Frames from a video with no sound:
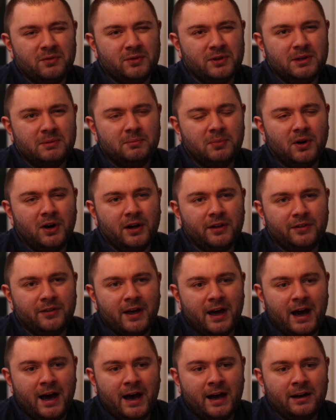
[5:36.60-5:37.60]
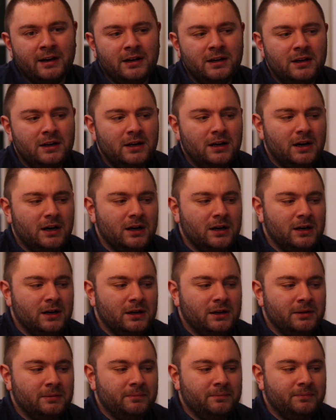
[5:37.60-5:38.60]
really bought that.
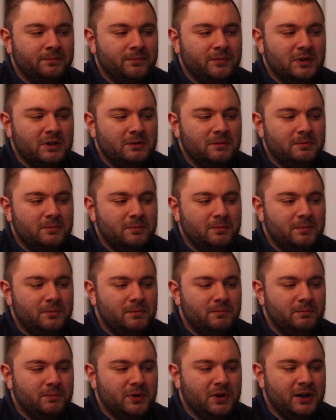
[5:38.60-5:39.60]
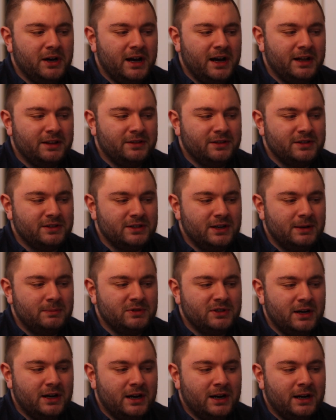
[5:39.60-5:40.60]
But at the same
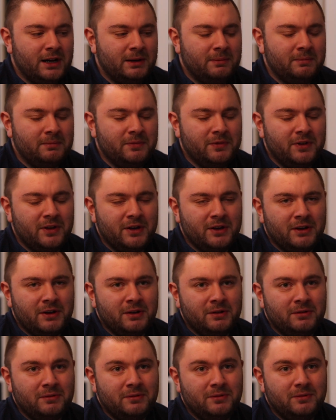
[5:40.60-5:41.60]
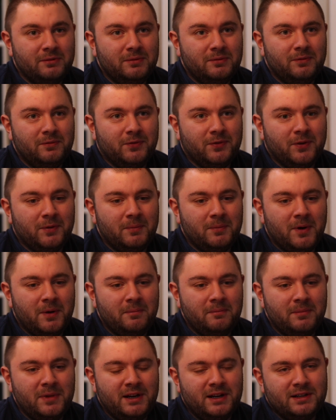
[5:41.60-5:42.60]
time, from a
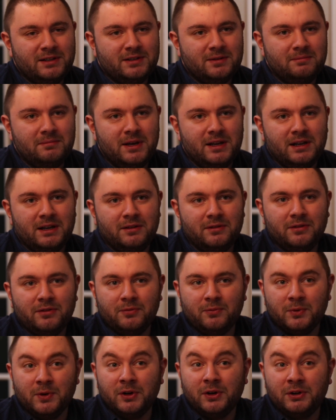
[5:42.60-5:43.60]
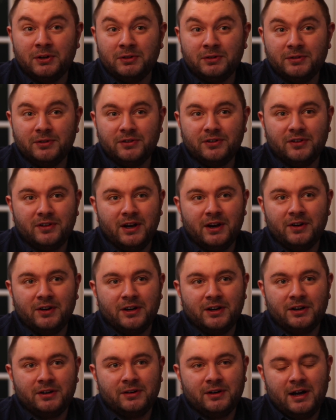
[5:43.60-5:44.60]
minute-to-minute thrill
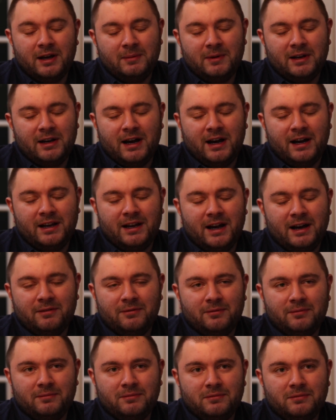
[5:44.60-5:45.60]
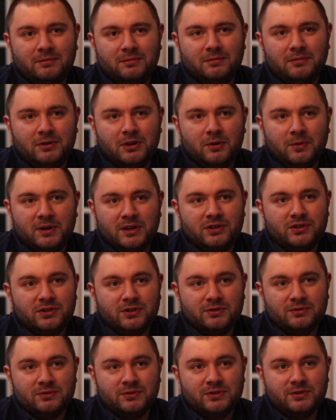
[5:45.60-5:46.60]
scenario, I mean, I have no
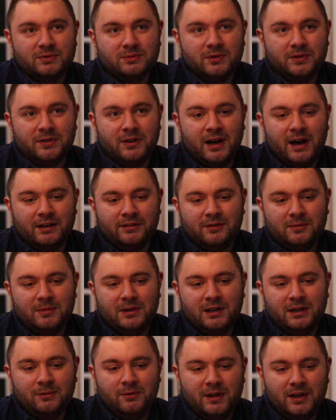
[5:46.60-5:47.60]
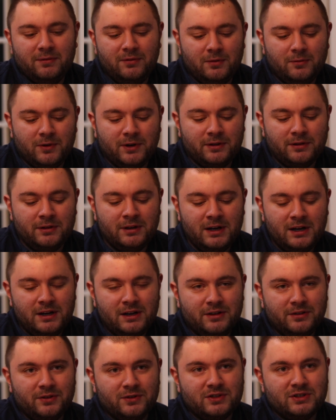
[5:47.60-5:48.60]
issues with that. To me, even when
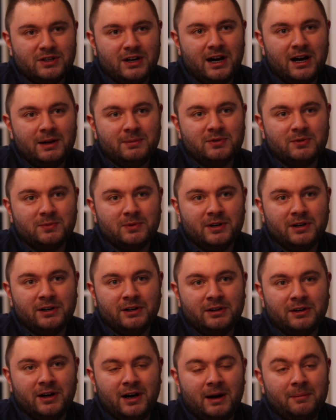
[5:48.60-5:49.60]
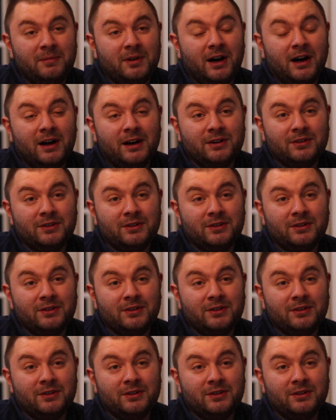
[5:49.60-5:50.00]
there's times where I'm not